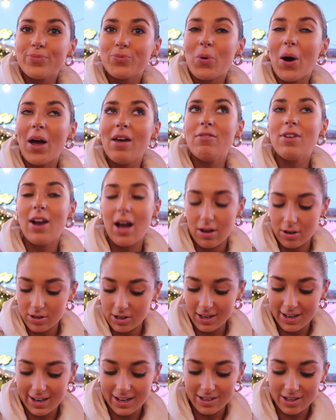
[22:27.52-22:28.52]
waving at
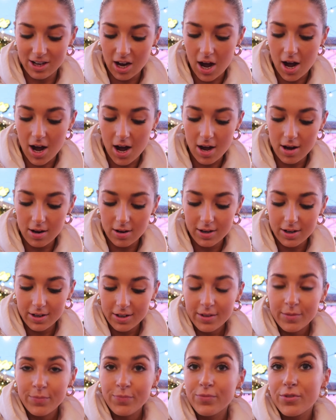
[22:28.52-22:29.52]
us in his car.
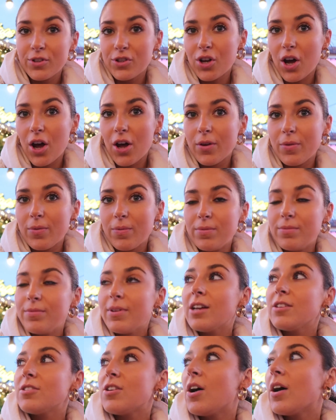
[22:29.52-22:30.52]
So
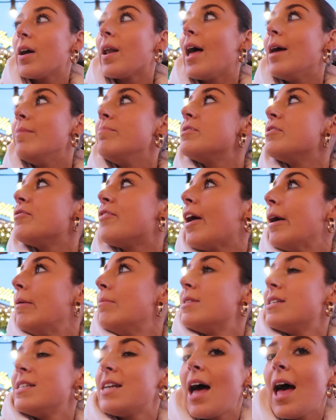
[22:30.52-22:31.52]
that's our claim to
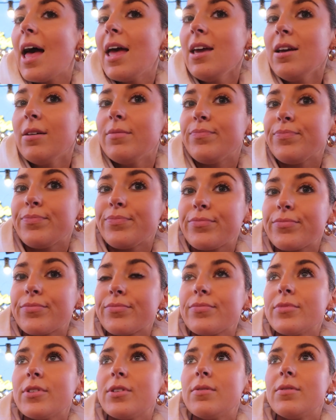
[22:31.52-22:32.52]
fame today.
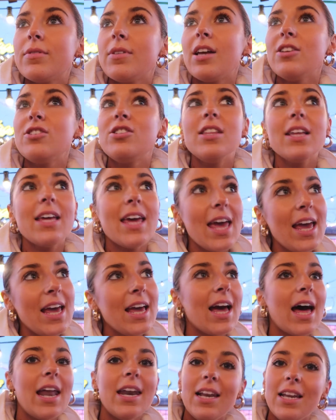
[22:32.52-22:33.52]
That's the
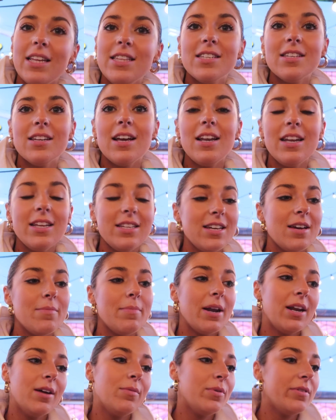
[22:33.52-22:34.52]
king and Lydia
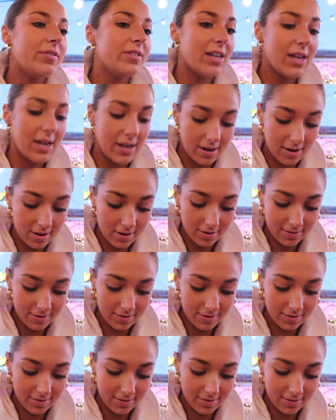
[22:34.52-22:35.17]
Millen we've seen.